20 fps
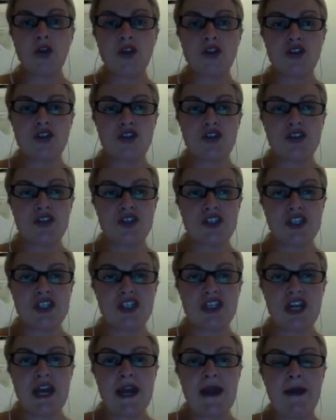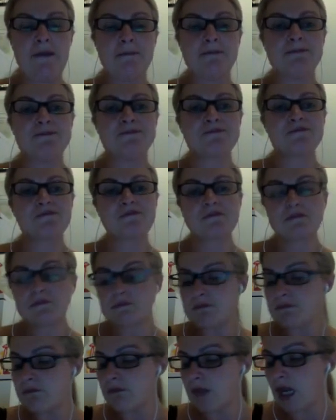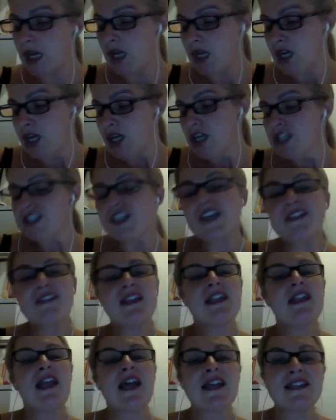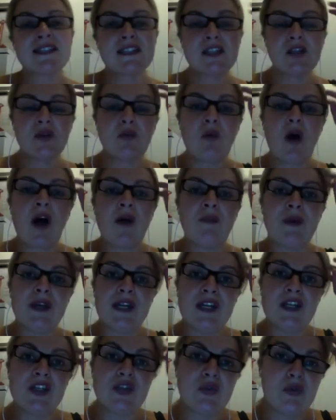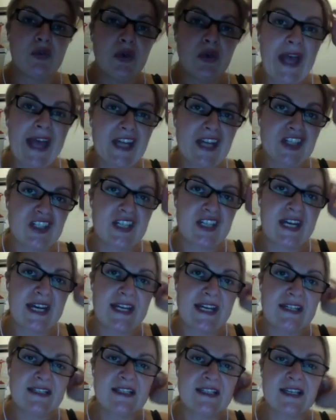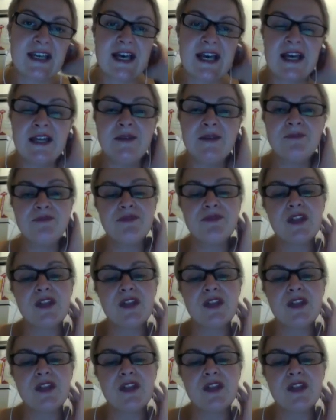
choose to share. So in the last little while, we're going to talk hashtags, okay?